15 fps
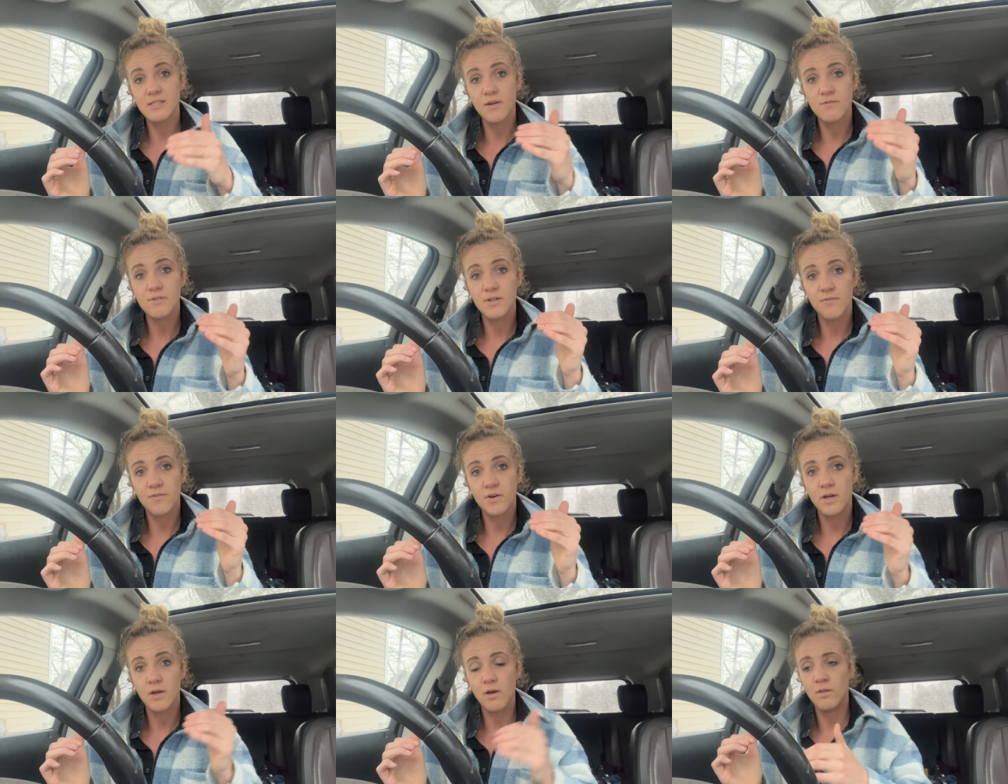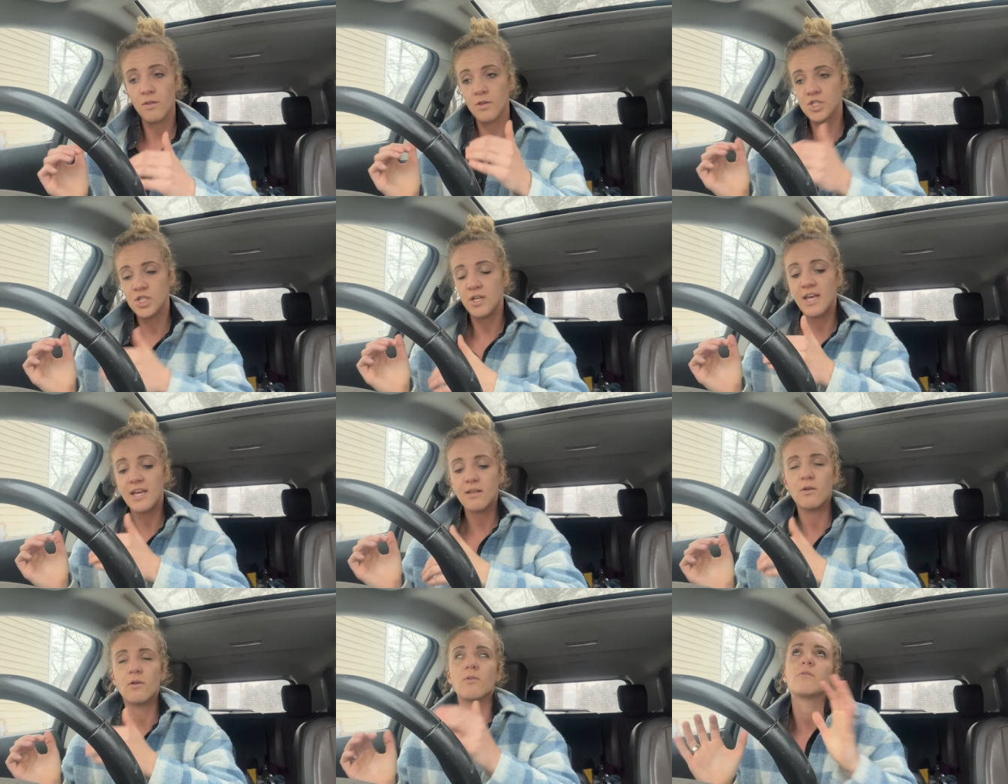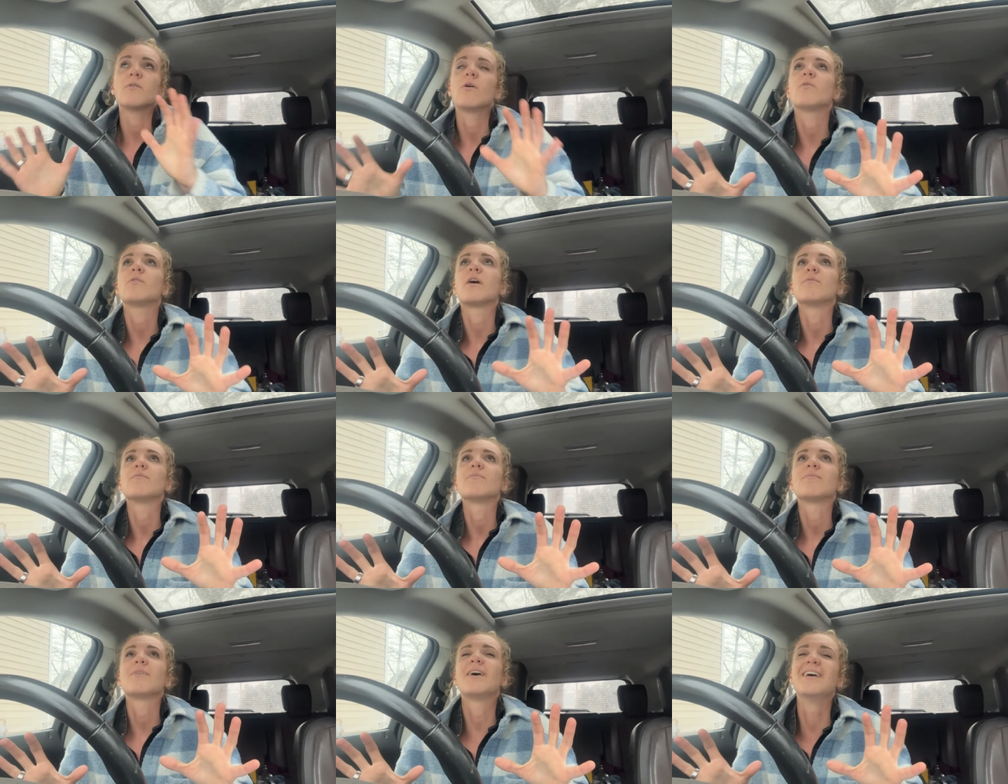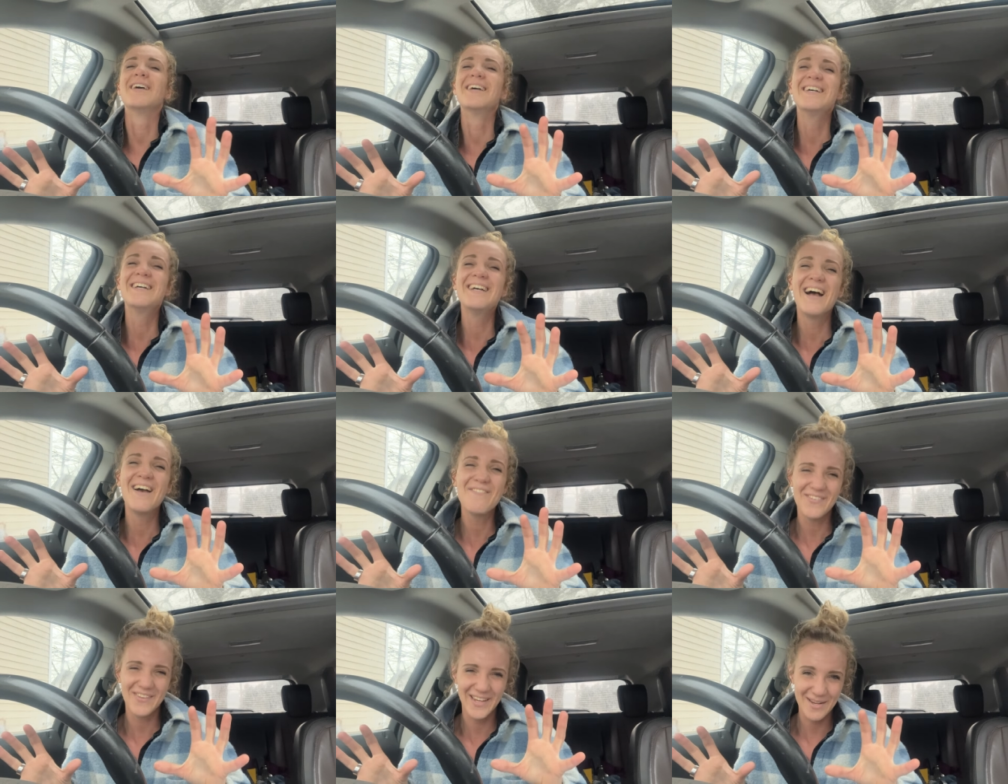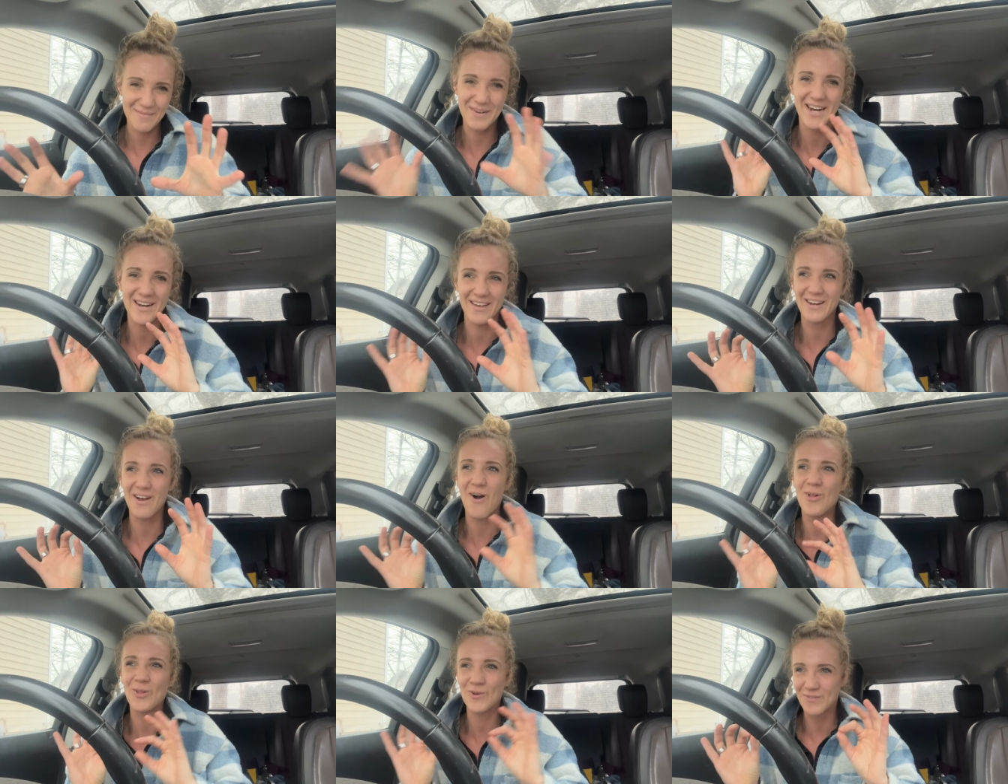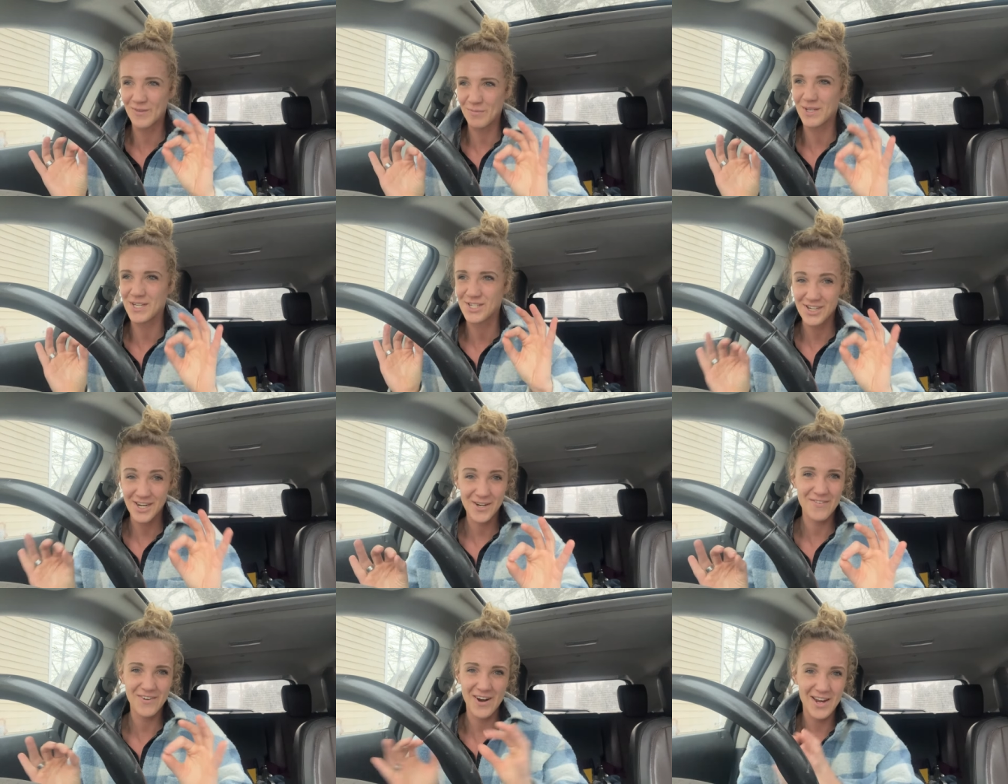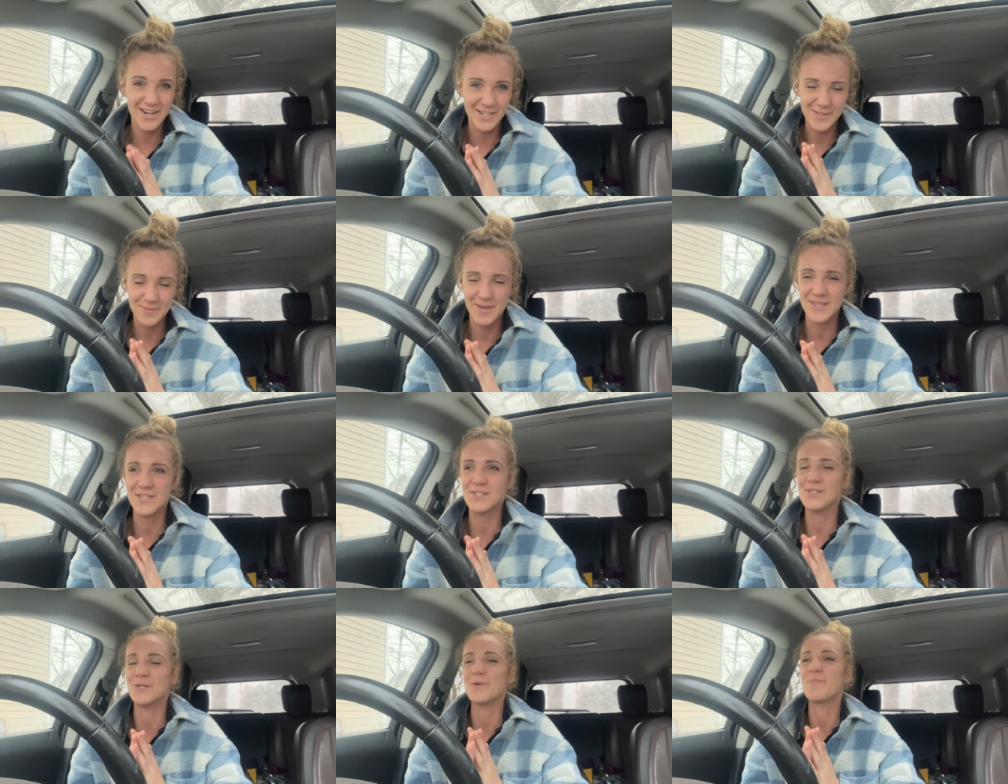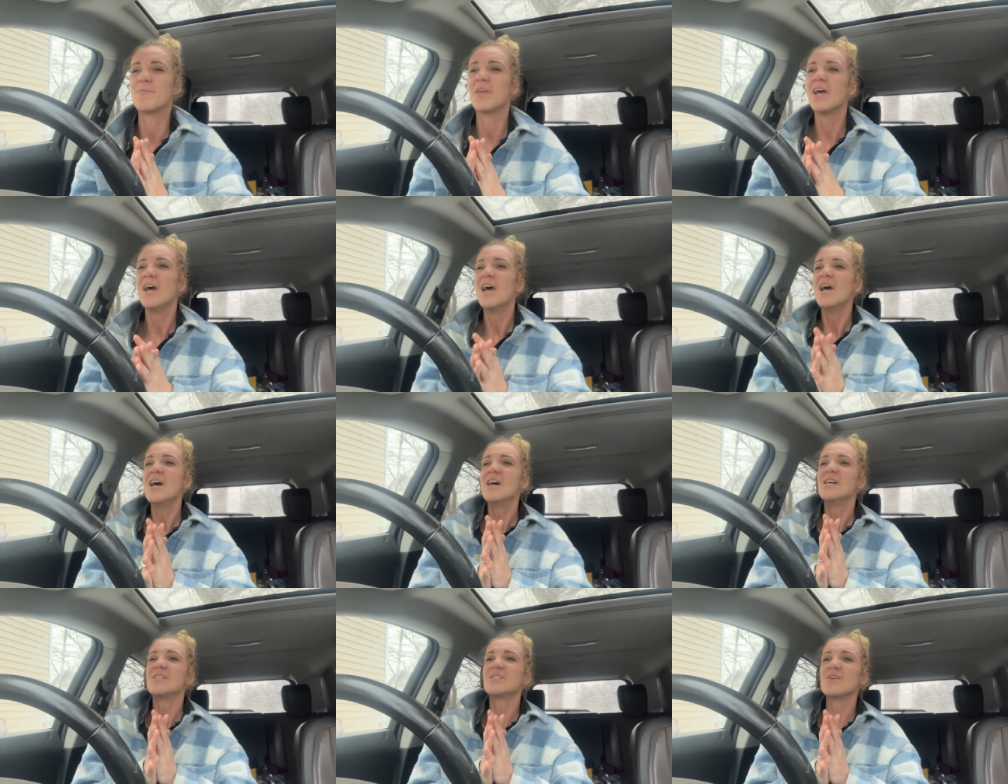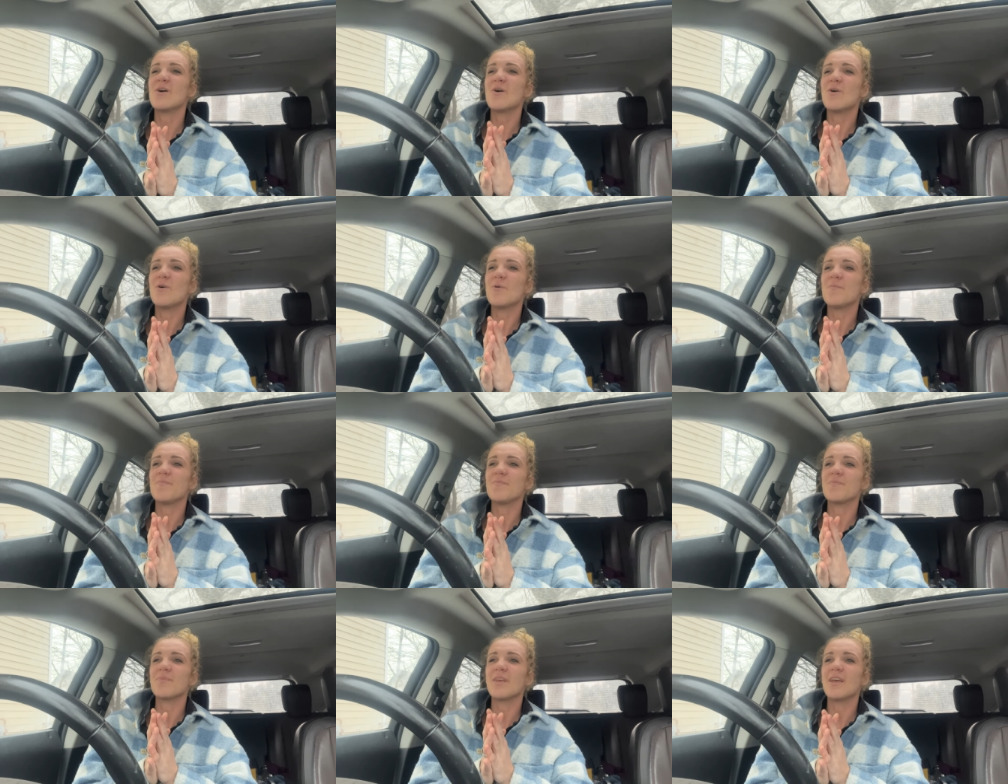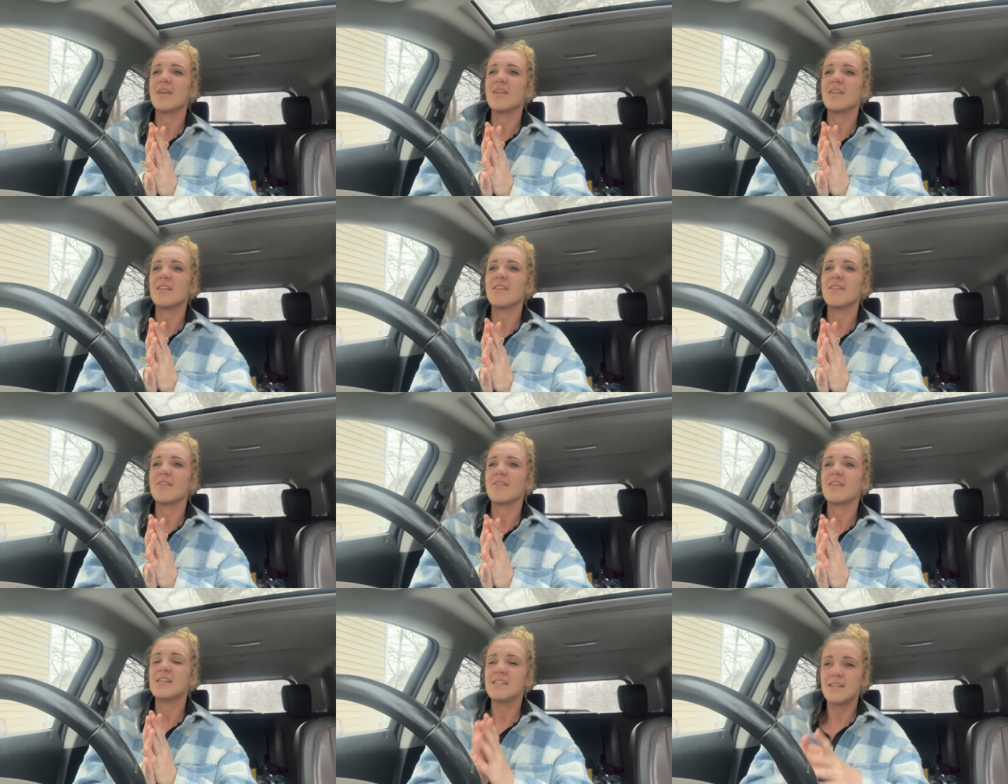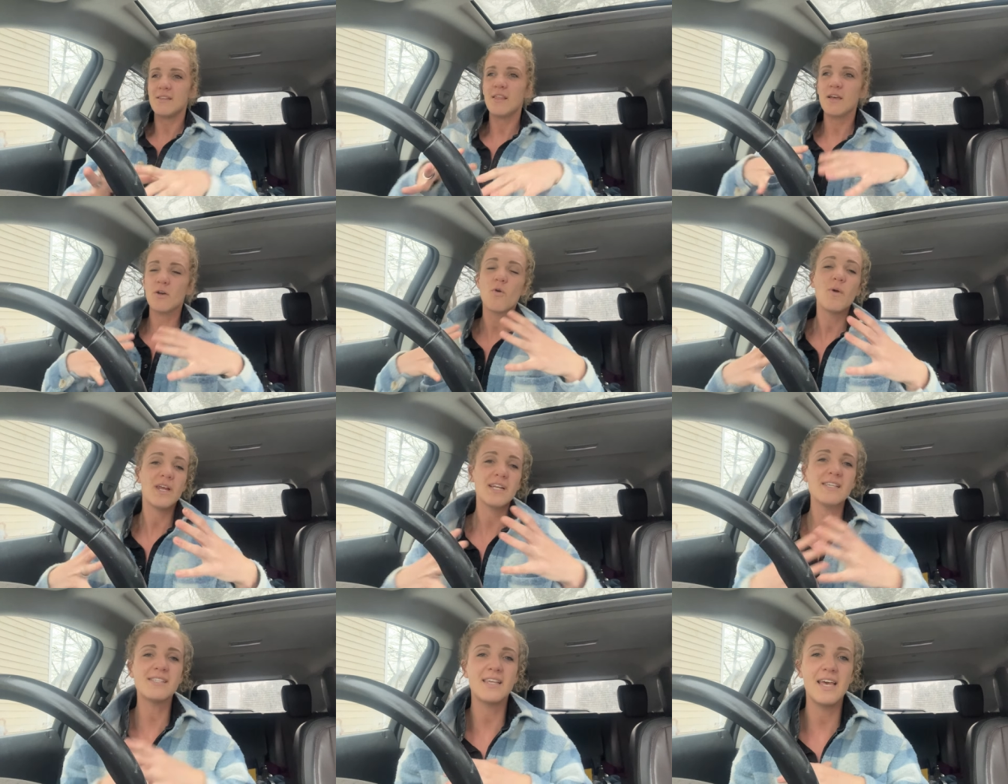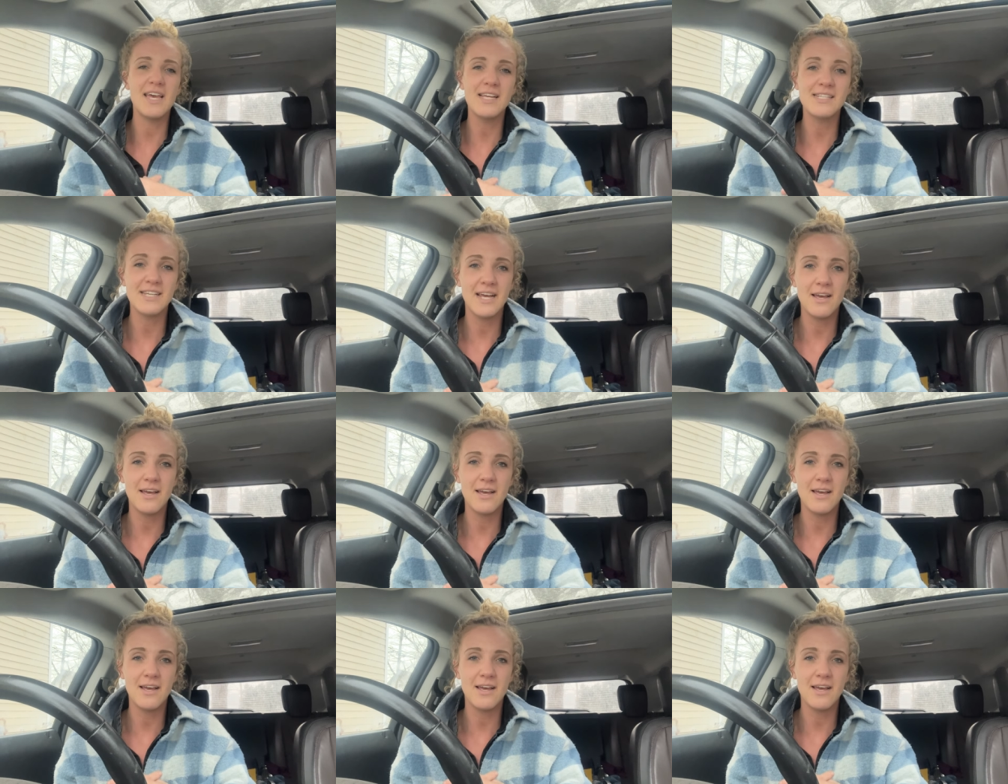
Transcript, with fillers: of different, she lay, oh, hold on. I feel like I'm kind of like all over the place trying to figure out how to explain this to you. So The, the queen is laying day,